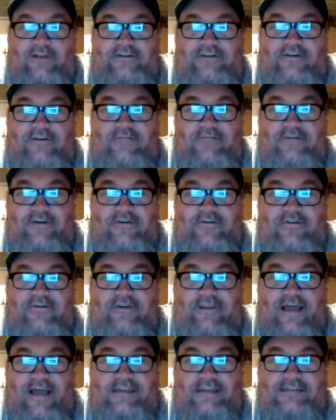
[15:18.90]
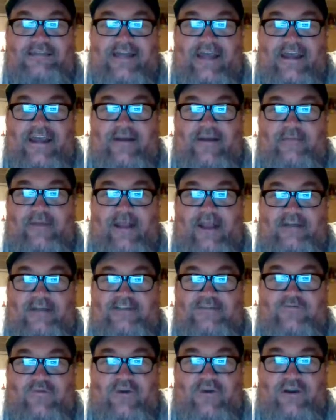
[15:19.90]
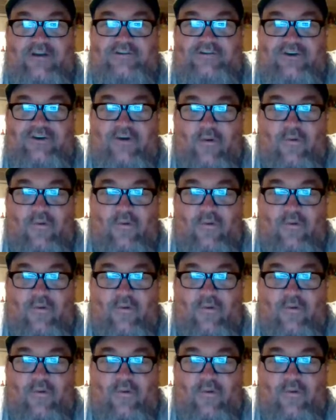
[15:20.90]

took them to do the last egg, and I'm like, I swear it took a